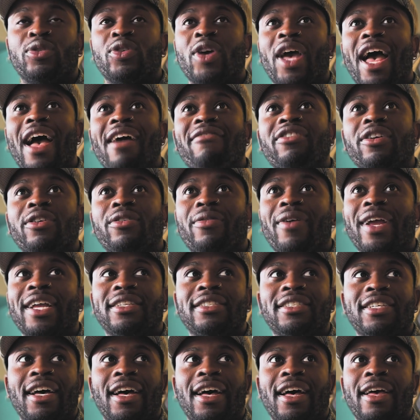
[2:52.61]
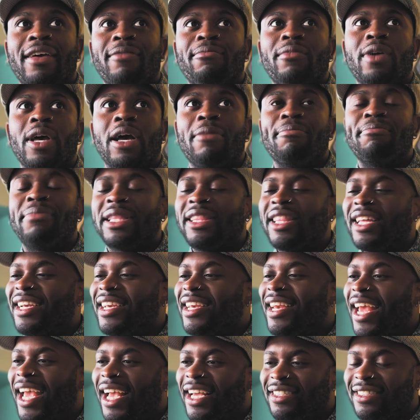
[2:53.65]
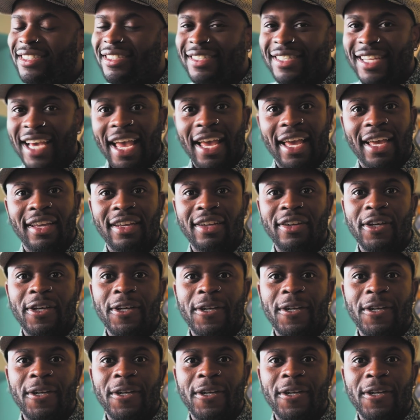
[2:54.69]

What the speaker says: to have a great time, but the next day,